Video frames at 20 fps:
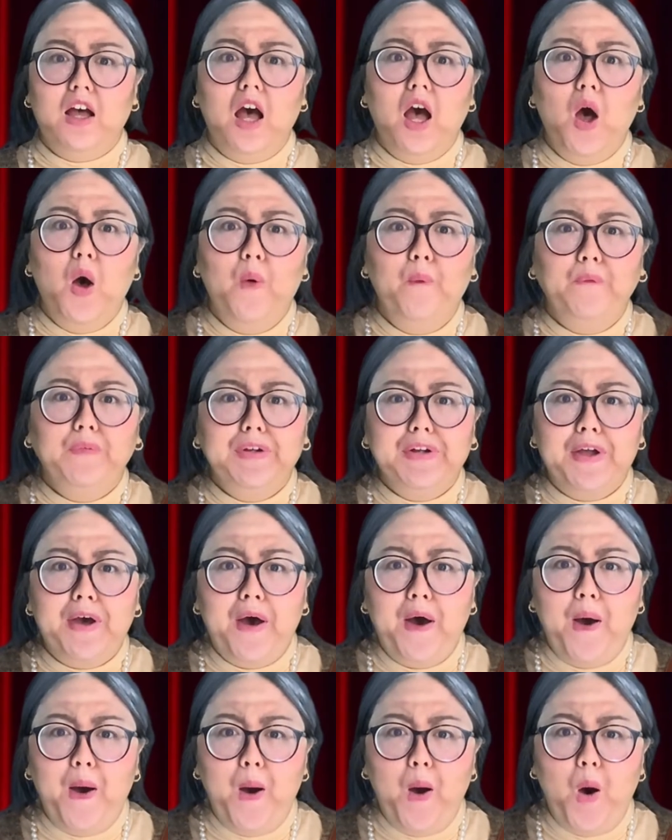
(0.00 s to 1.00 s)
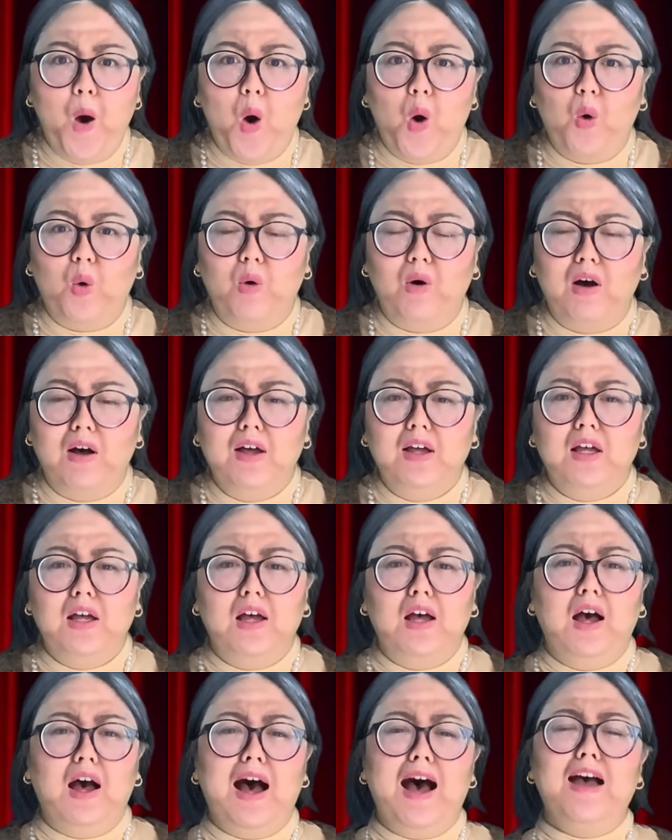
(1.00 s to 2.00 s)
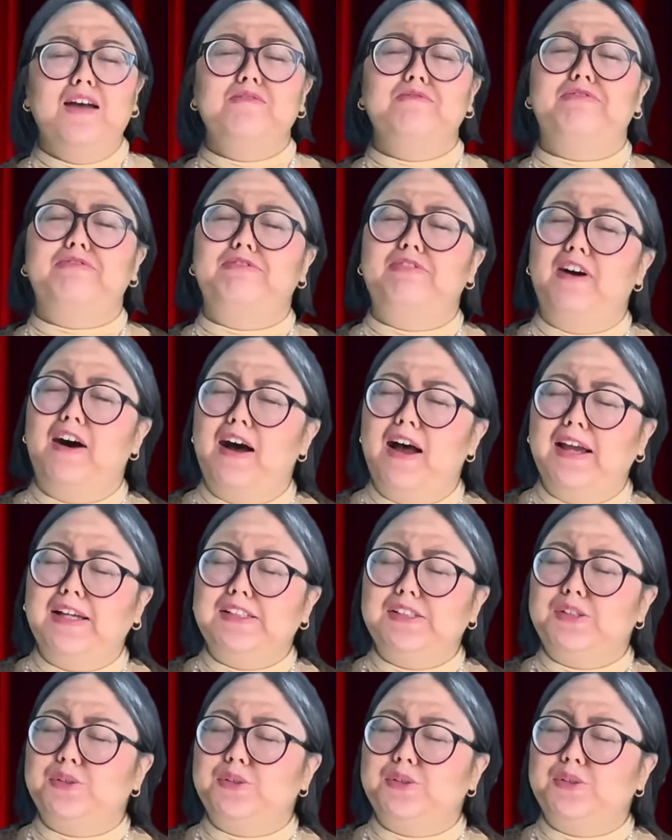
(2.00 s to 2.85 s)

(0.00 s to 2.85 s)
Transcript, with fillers: Oh no! I'm fine,